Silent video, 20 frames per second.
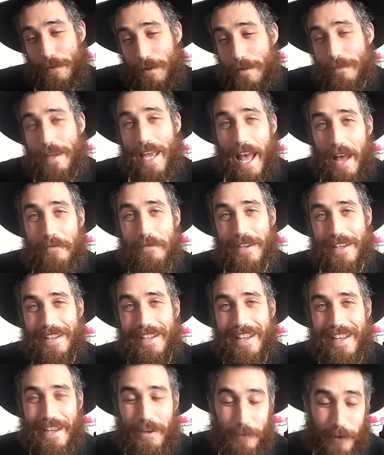be happy,
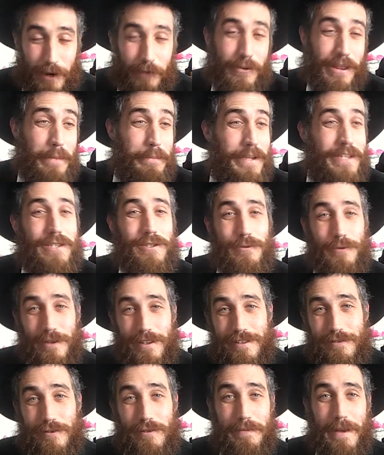whatever that means to
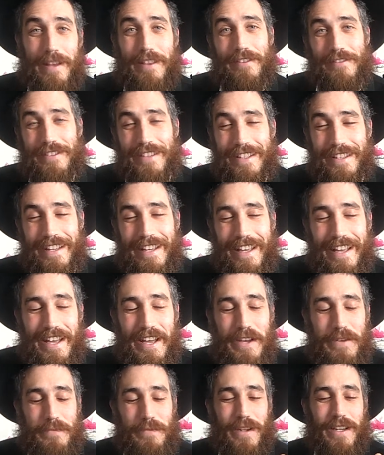us respectively.
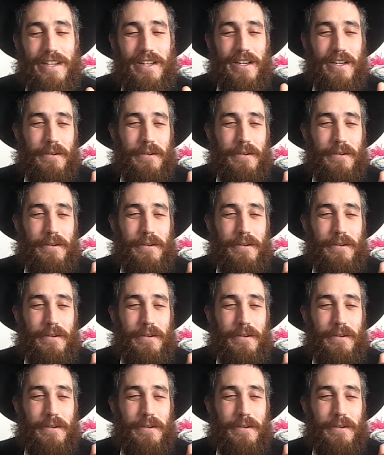But